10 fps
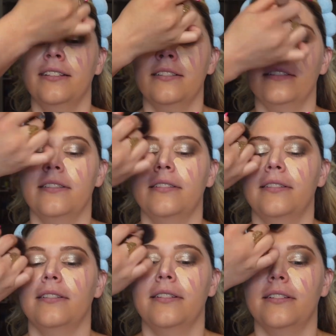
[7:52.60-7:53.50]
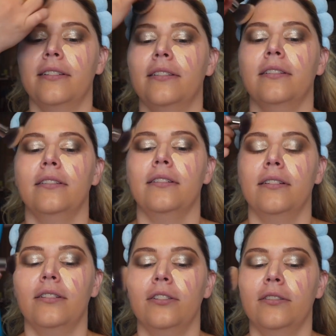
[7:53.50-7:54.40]
the House Labs
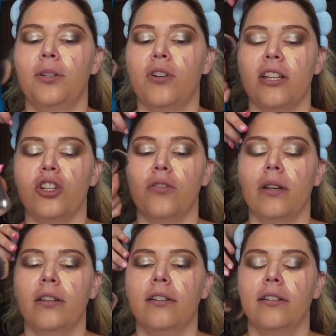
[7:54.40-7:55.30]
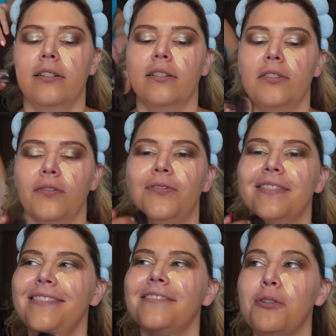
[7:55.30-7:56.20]
foundation, and I know that shade was
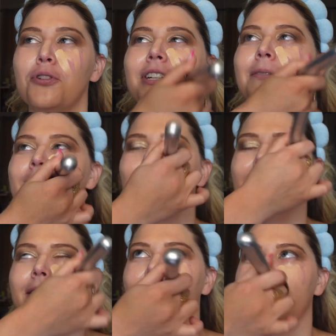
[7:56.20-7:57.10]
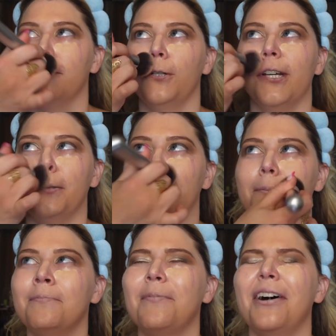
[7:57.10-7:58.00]
120. I don't know
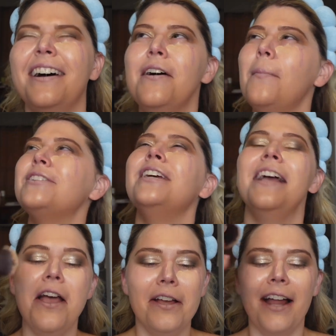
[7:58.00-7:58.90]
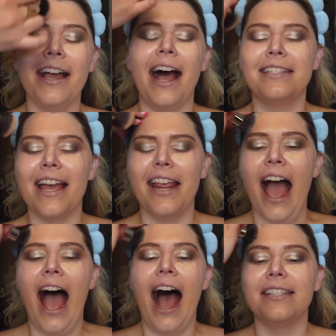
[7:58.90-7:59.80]
the name, but I know the number is 120.
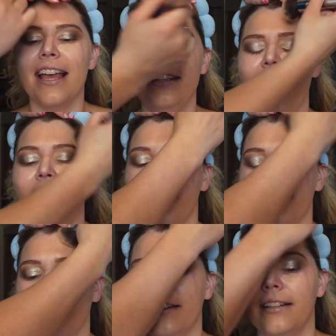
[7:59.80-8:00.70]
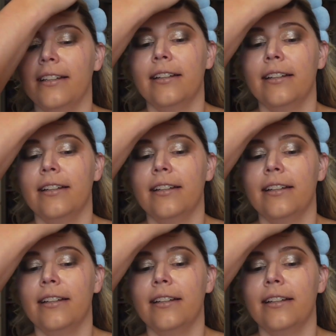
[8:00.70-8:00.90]
That is my lighter